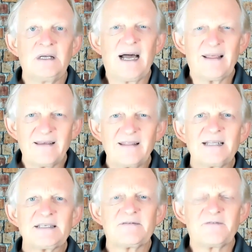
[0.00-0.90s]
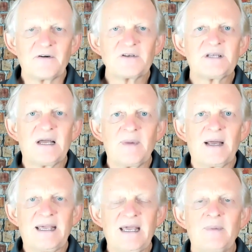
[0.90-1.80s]
I think that's the first time I
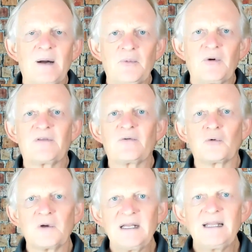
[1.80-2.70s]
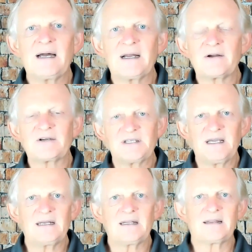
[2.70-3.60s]
came up with really
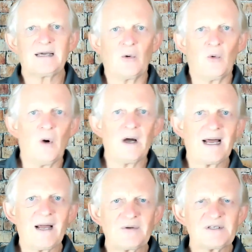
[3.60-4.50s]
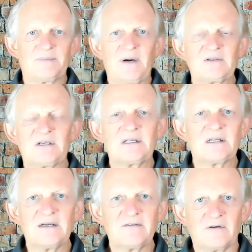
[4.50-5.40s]
understanding that what I was about to
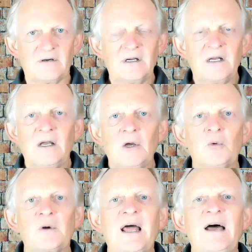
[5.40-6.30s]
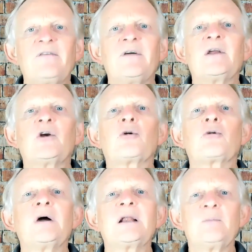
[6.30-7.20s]
deliver would have
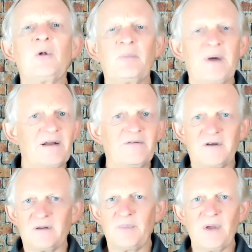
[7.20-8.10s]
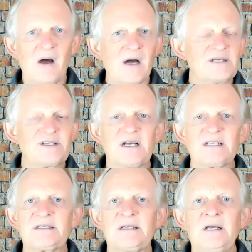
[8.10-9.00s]
incredible benefit beyond
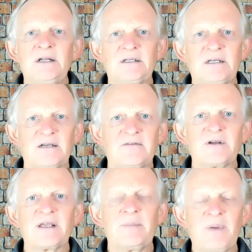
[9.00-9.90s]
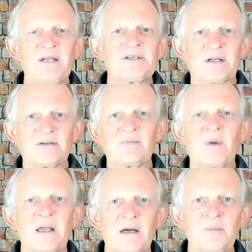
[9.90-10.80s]
just delivering a paycheck to
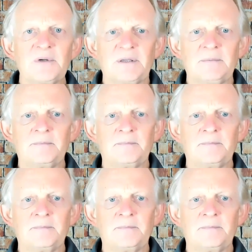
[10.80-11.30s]
my company.